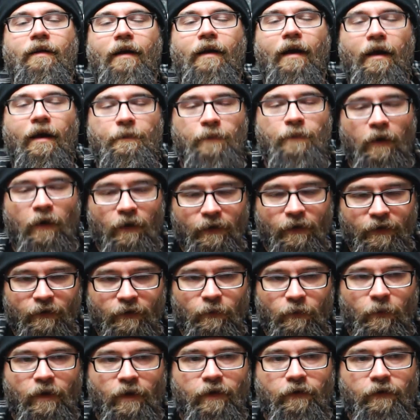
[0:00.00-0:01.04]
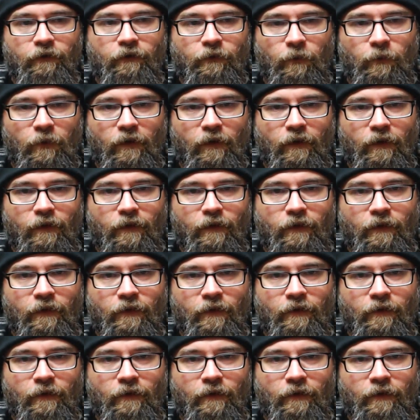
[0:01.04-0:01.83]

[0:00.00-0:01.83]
I parted ways with.